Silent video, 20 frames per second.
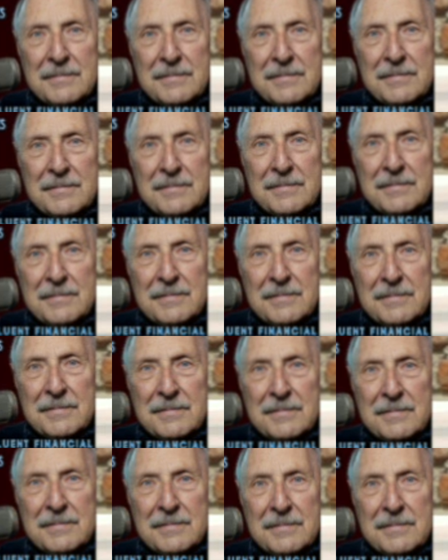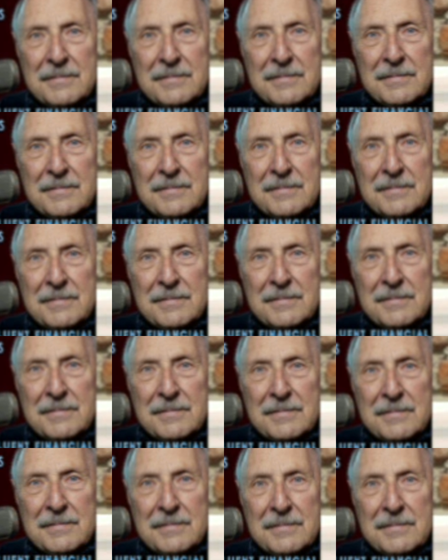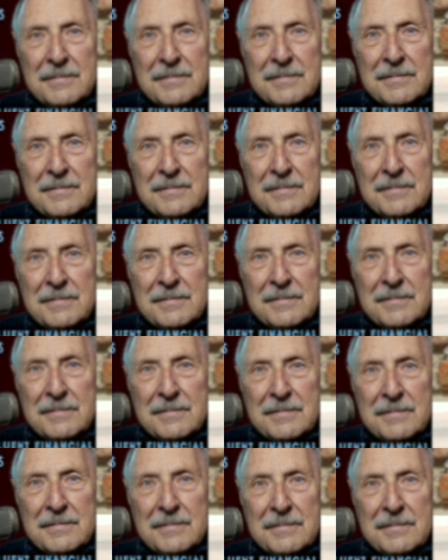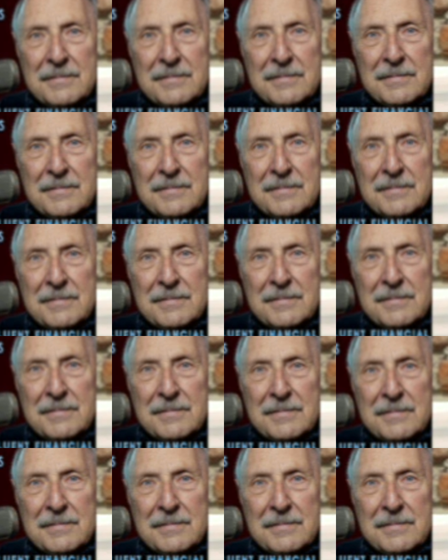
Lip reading: [no speech]